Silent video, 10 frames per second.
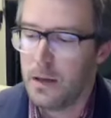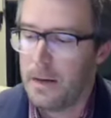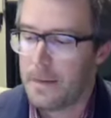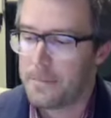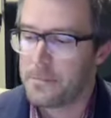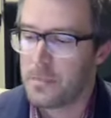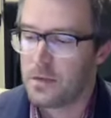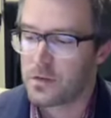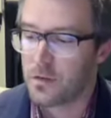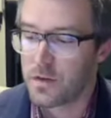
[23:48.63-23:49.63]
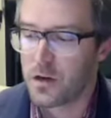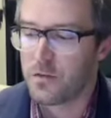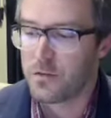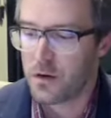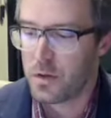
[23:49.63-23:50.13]
So
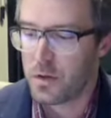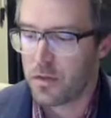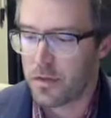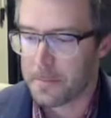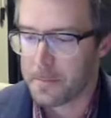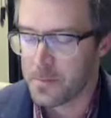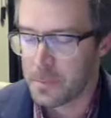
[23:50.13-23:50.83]
very, very big thing.